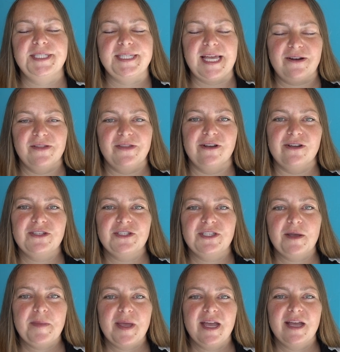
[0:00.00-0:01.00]
settle their
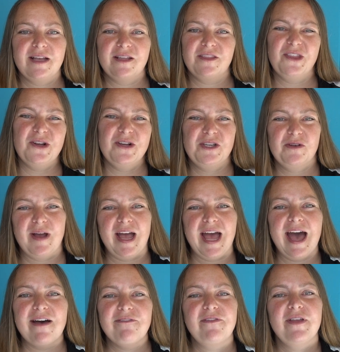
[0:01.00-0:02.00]
stomach, a third to a
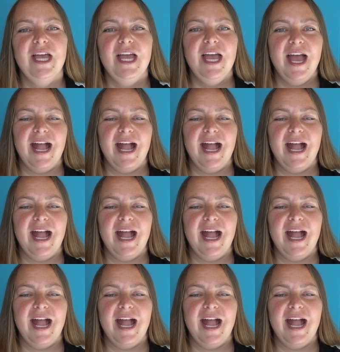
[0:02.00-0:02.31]
half.